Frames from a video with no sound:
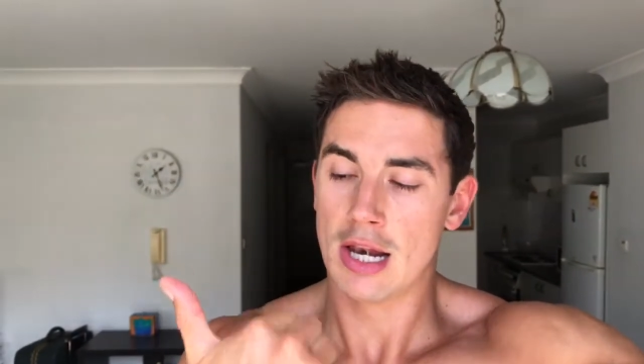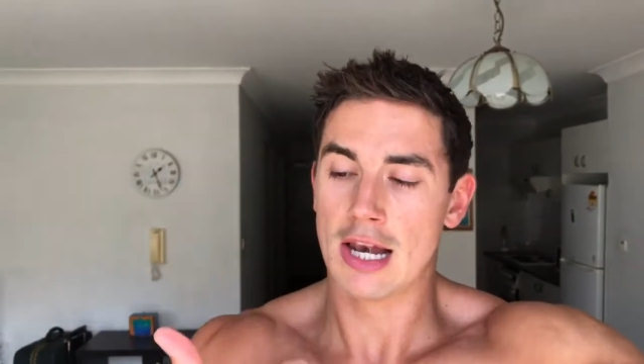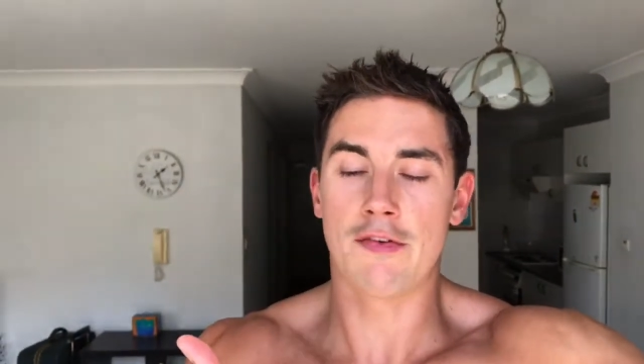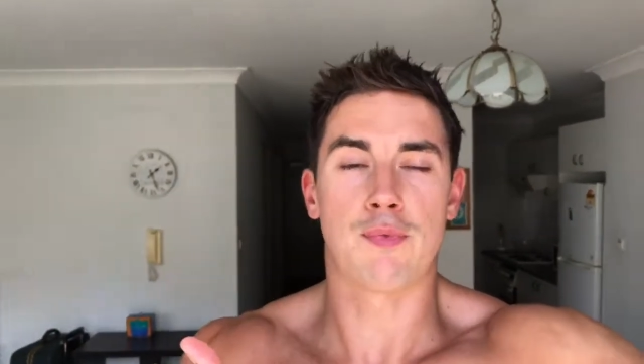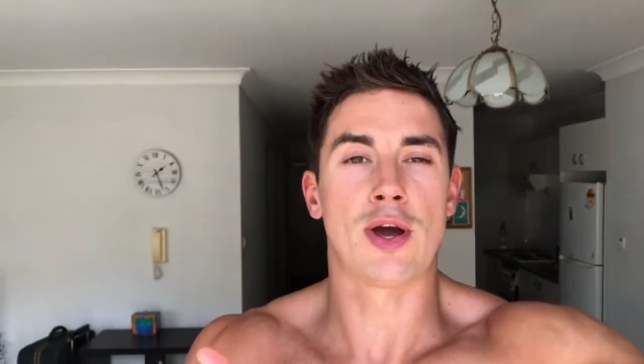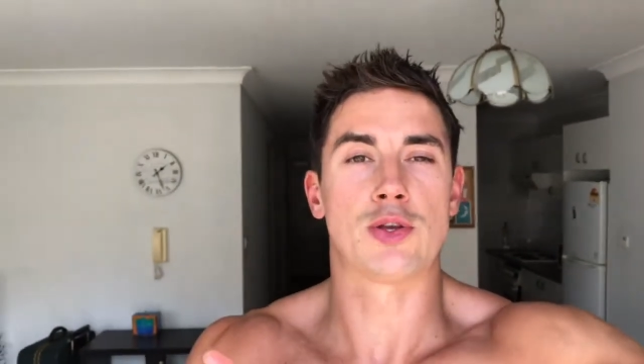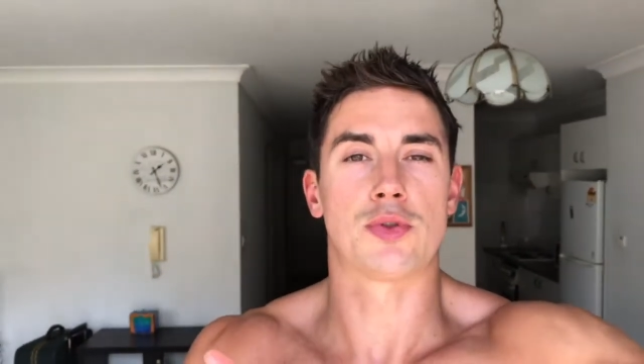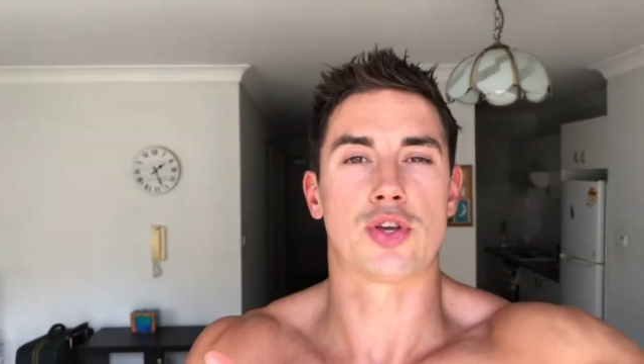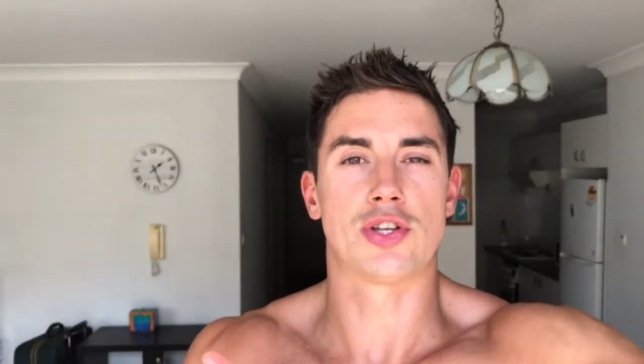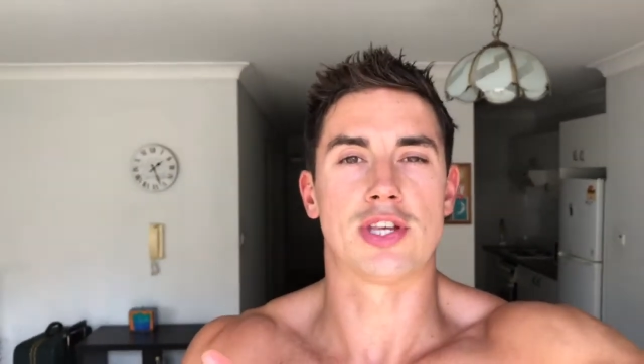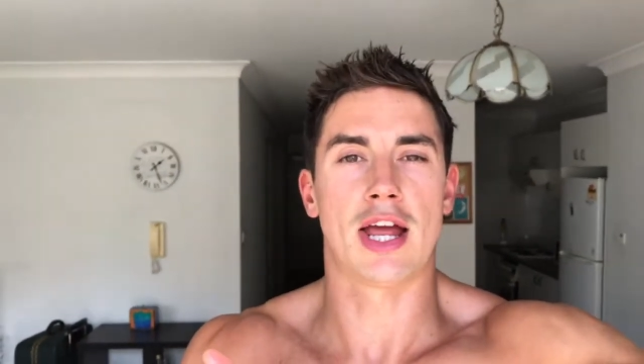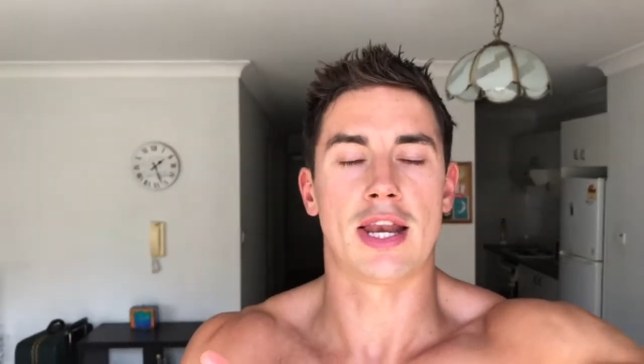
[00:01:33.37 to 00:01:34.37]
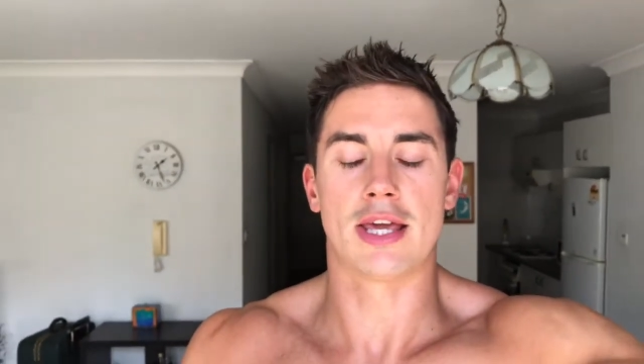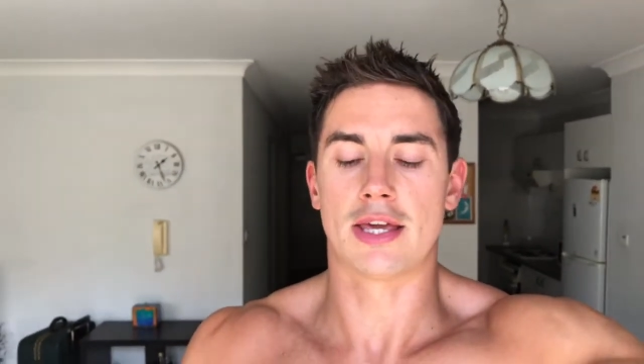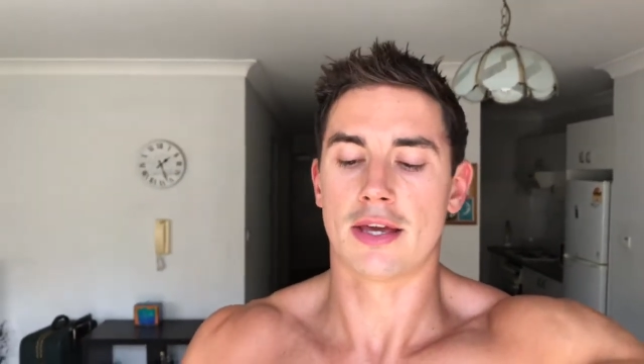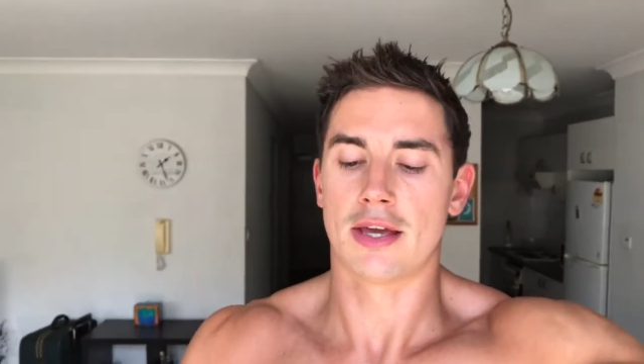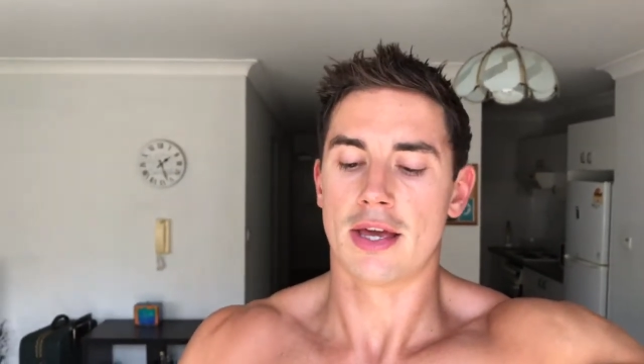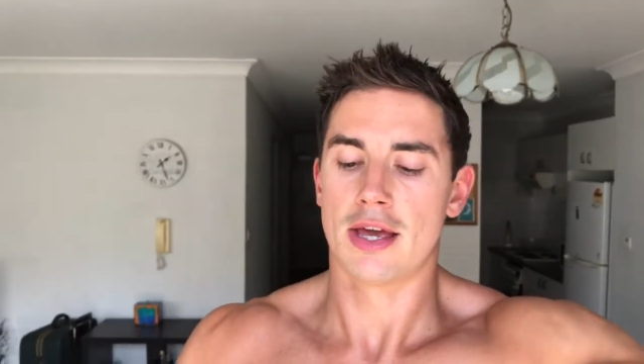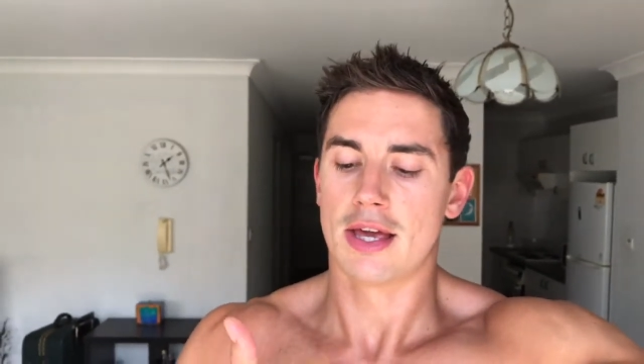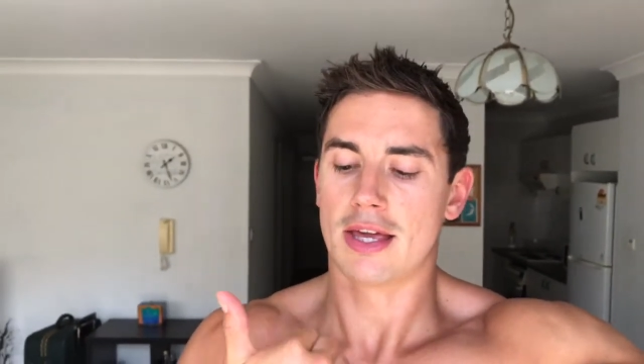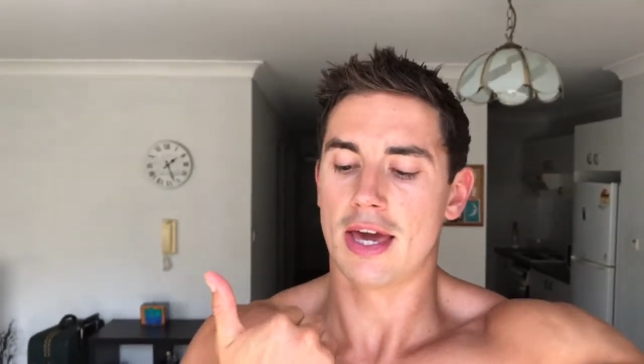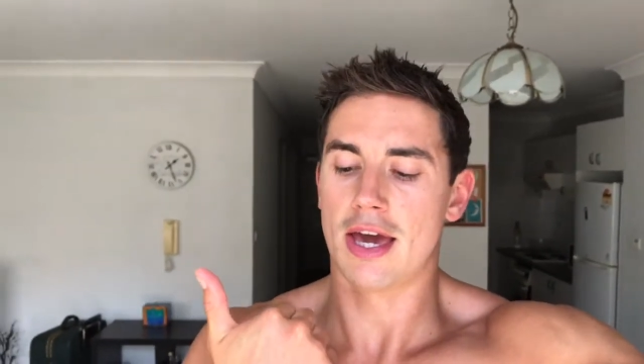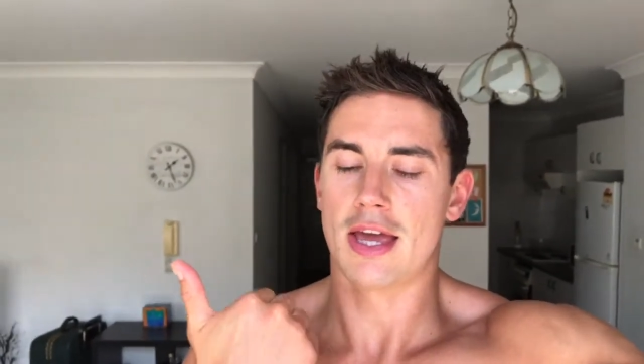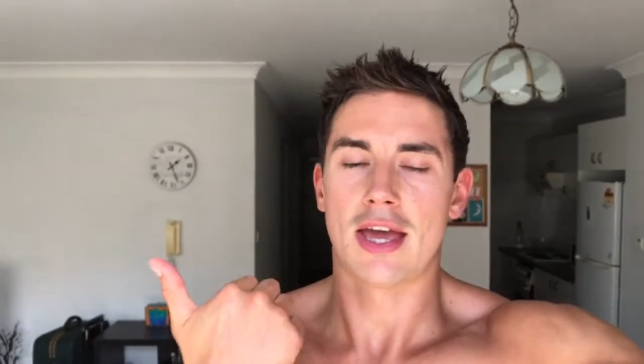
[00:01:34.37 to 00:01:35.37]
Lift weights with good technique,
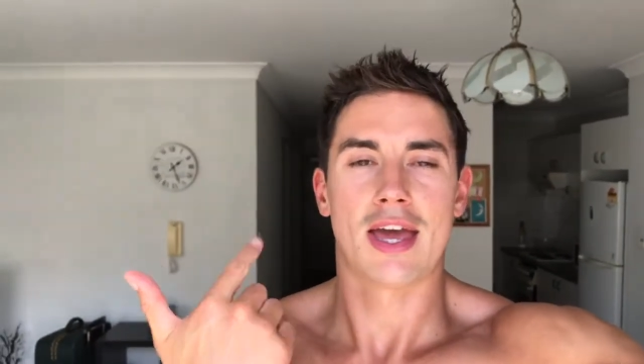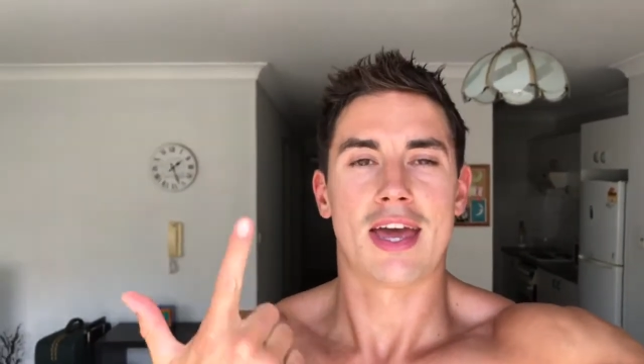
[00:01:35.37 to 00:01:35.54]
okay?